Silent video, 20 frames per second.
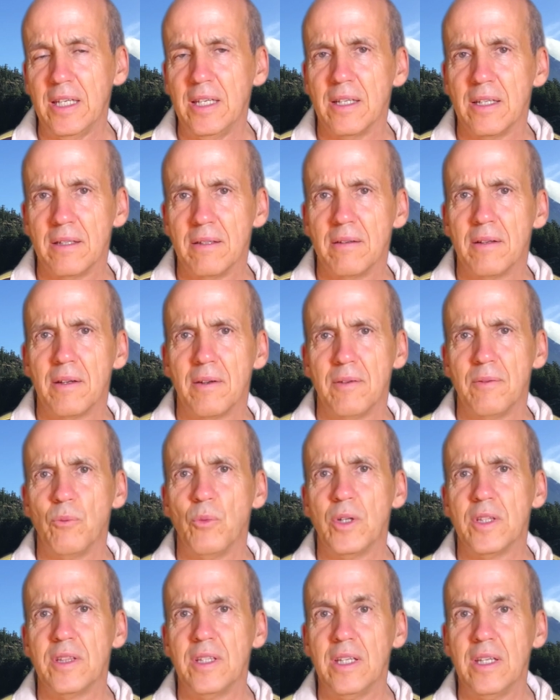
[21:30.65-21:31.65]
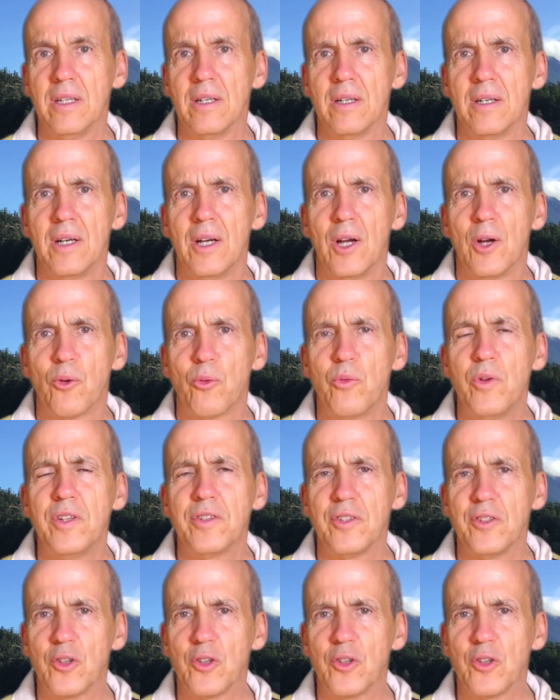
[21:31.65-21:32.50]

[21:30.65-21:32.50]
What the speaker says: And with the recent